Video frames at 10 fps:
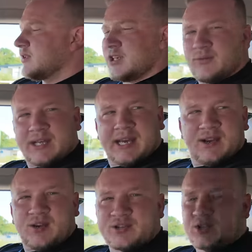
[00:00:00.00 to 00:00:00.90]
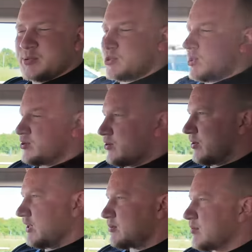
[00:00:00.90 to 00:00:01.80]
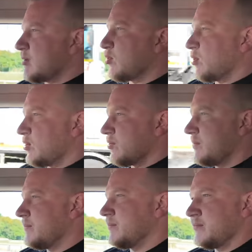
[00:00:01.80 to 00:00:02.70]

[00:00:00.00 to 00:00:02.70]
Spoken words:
You don't really get a lot of supercharger noise, but maybe we'll